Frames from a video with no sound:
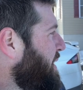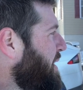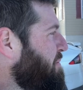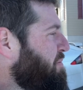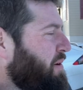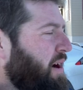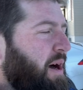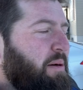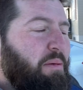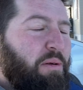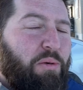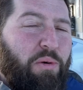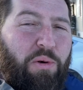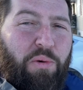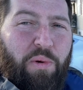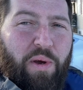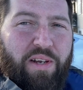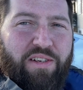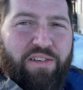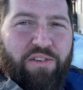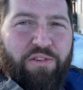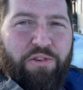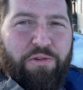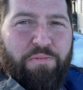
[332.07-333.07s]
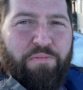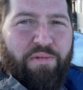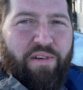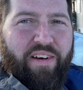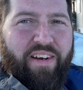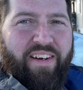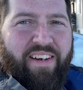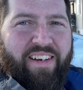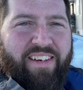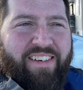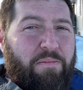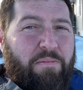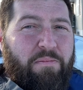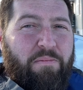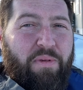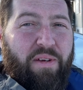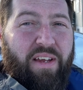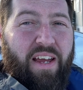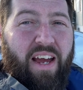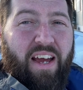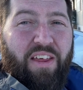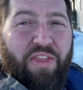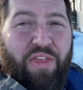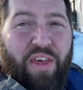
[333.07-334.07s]
I probably will wait till spring.
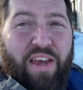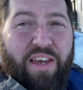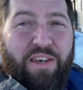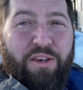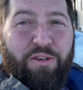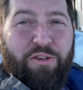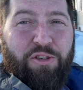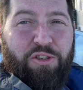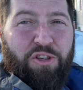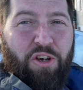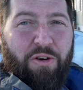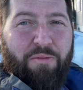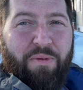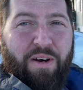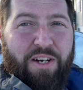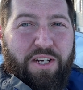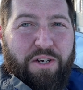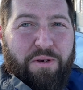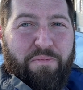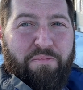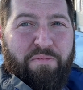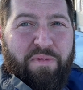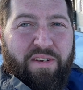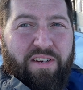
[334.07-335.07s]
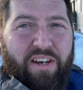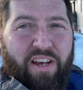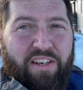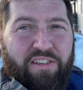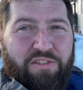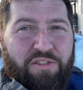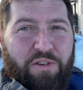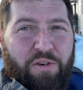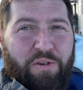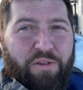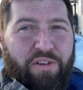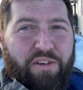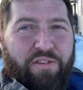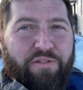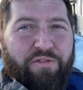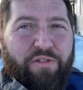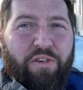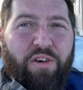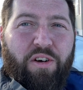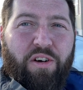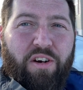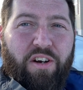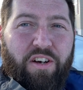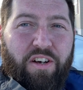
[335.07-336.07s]
But yeah, thank you so much, Midnight Solar,
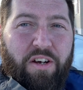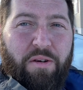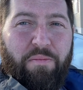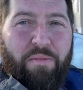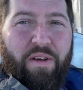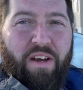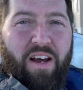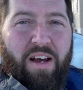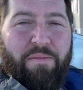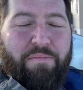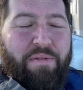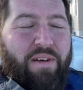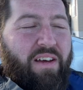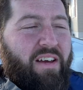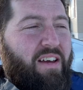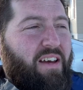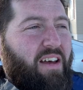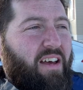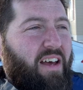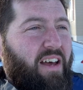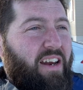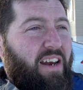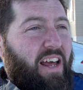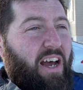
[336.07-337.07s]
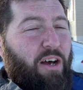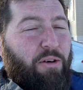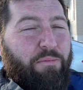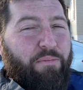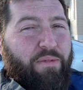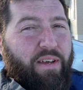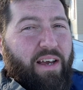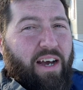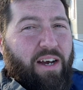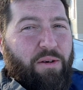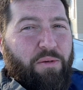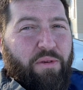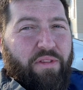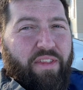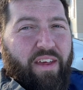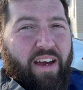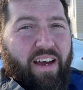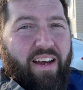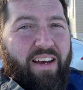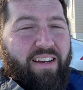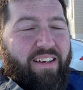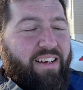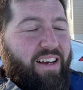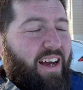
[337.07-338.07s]
for hooking me up and helping me out with
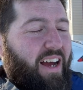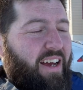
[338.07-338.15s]
that.